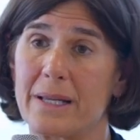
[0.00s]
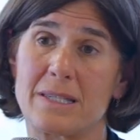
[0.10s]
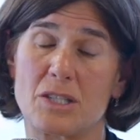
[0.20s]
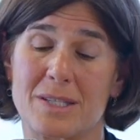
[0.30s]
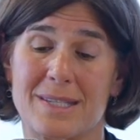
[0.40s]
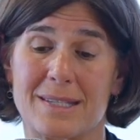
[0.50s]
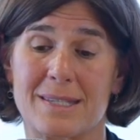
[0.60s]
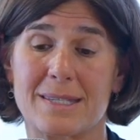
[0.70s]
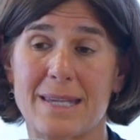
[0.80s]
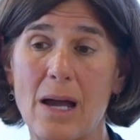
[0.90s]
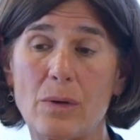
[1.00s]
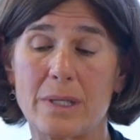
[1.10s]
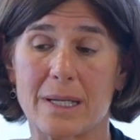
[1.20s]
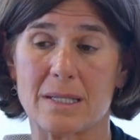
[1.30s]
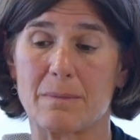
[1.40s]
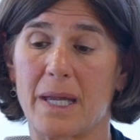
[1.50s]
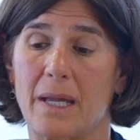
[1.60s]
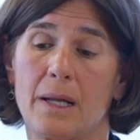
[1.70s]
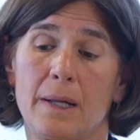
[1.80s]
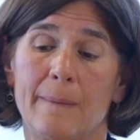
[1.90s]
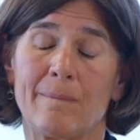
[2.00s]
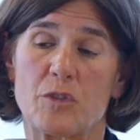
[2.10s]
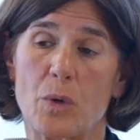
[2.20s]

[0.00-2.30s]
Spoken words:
it's just astounding to me. So